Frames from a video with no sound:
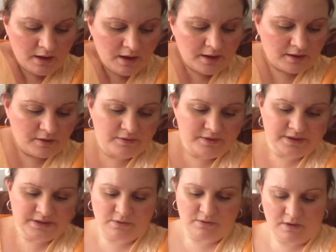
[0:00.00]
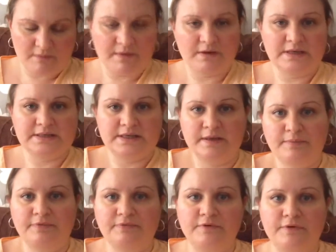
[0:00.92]
And I got this guacamole dip
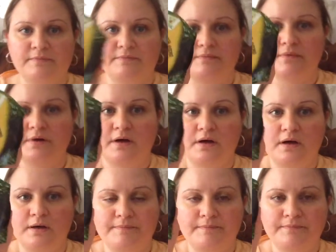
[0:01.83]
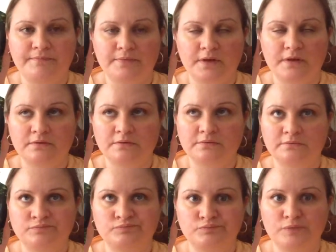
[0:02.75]
from
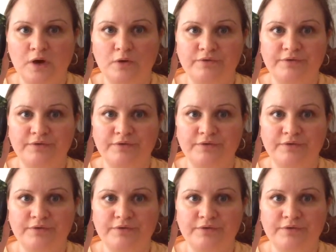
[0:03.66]
Whole